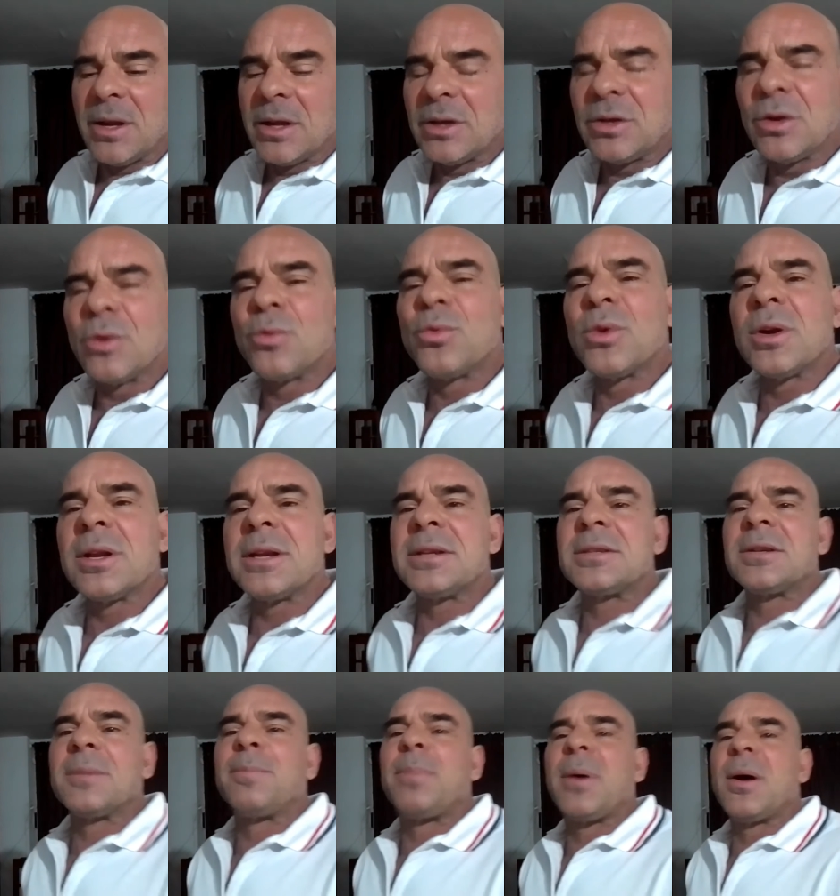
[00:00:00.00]
Do you really
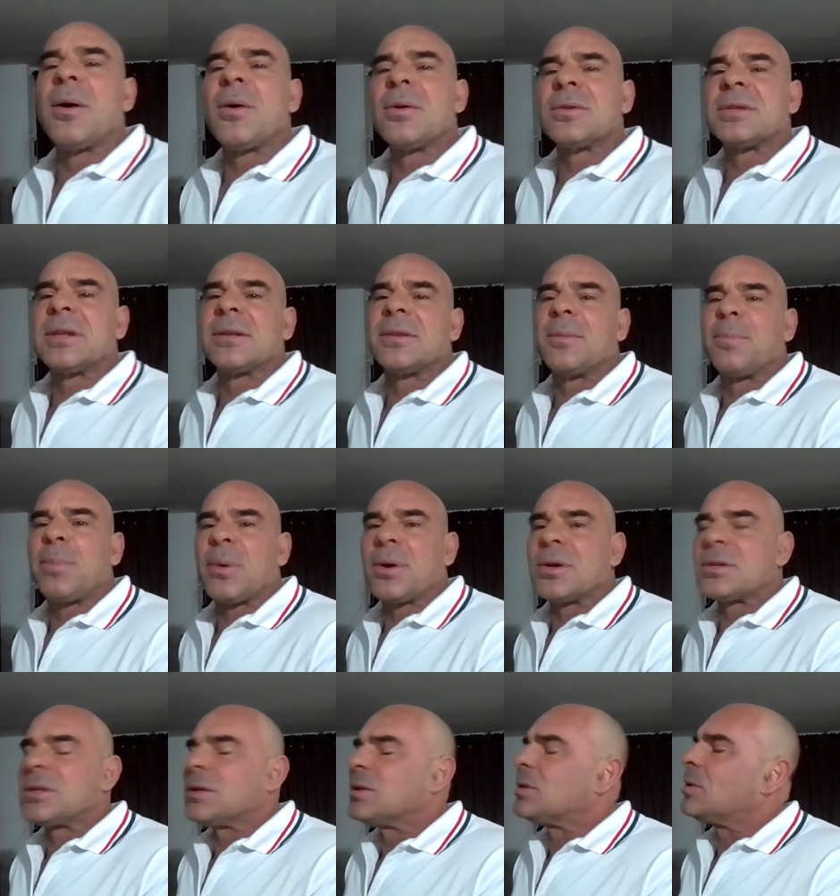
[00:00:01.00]
suppose that the
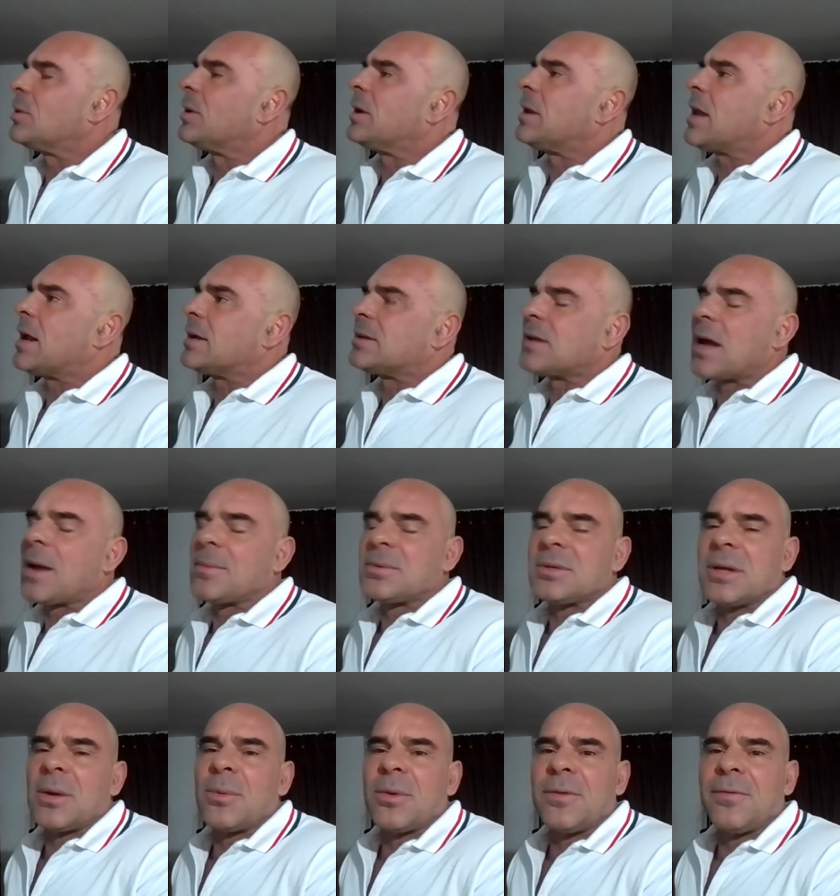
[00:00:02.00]
person doing that top
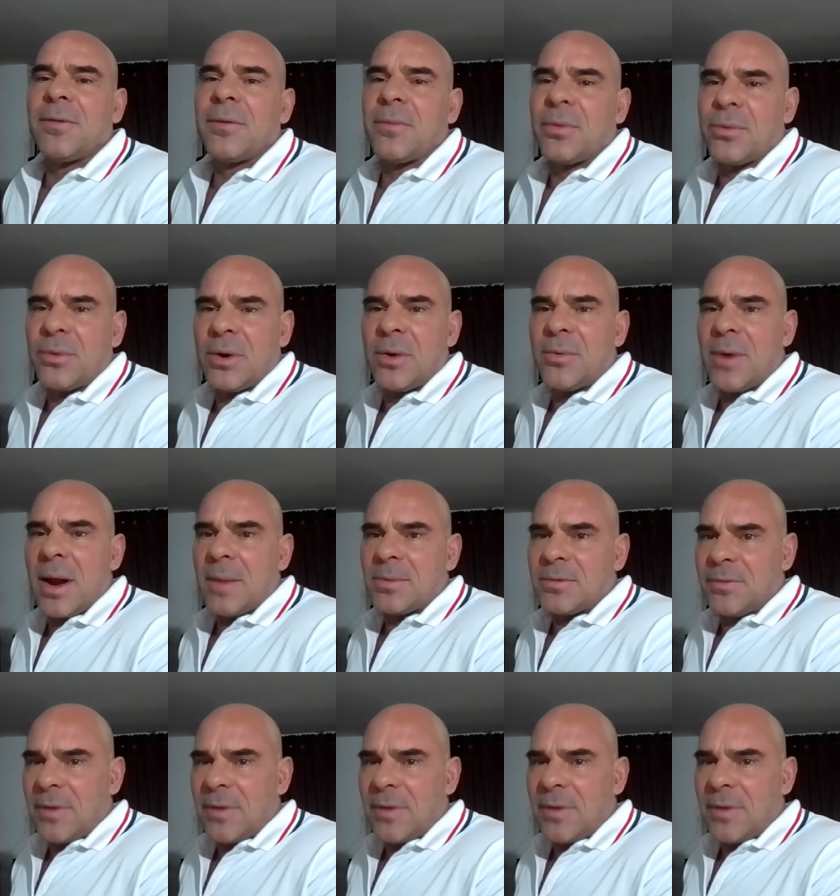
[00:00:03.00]
set with 3 reps,